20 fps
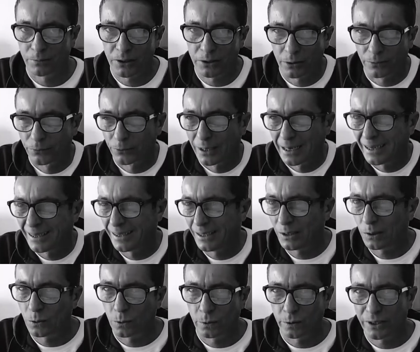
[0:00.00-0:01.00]
So for any
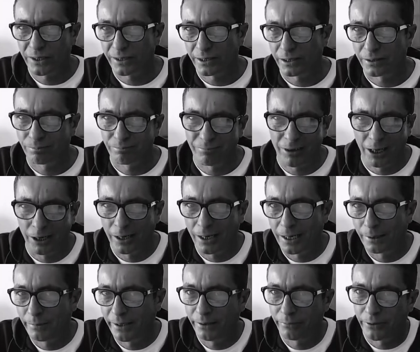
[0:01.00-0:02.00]
hosting,
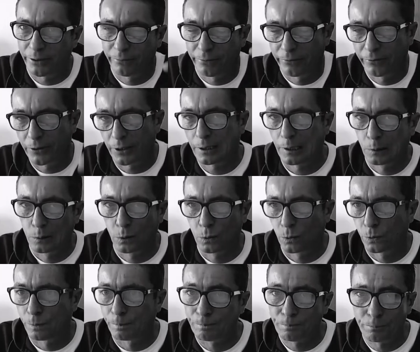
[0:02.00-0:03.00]
even if you got
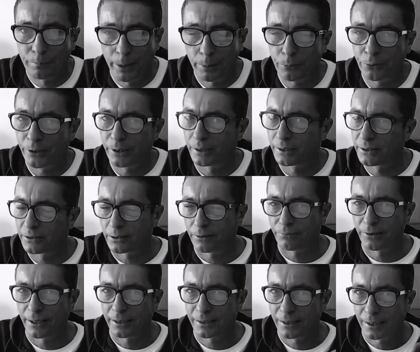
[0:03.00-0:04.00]
low memory and stuff
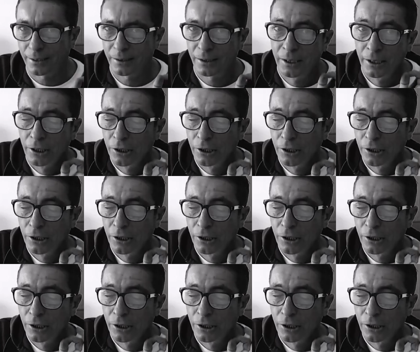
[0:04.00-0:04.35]
like that,